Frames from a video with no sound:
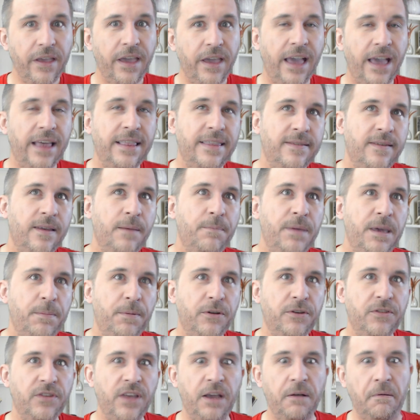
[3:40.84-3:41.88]
And some people
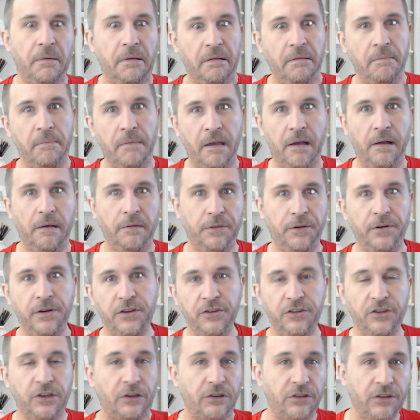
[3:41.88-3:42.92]
are saying, well, now there
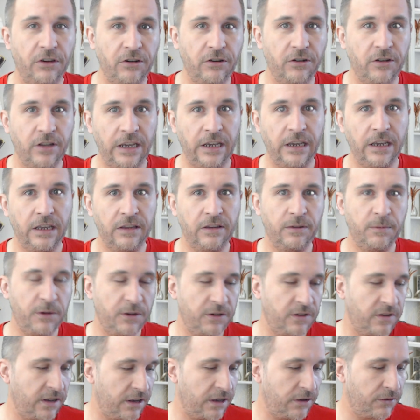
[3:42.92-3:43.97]
is no such thing as
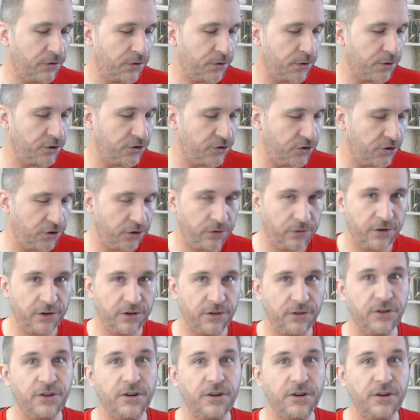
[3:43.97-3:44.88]
music for junior vision.